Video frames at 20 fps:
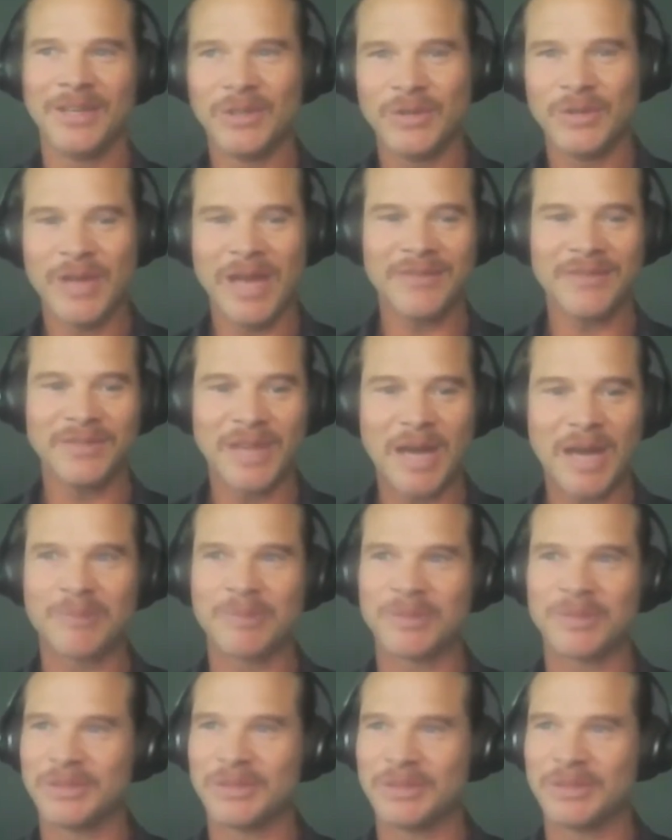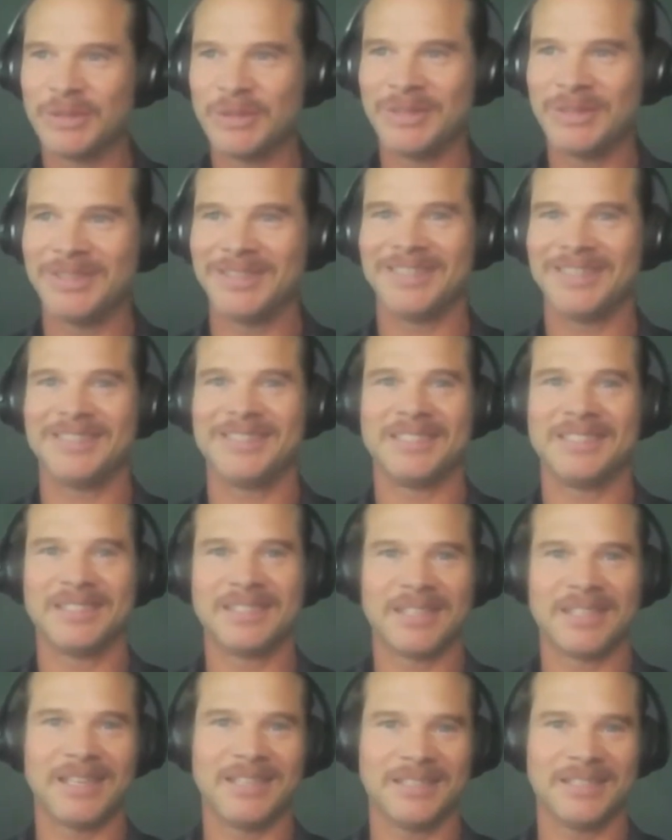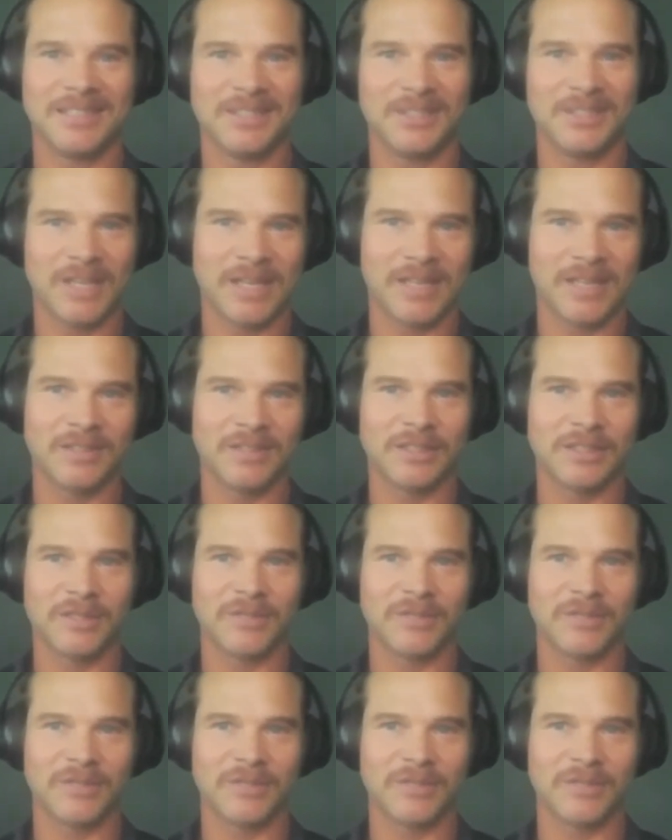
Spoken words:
You have the opportunity to discuss the challenges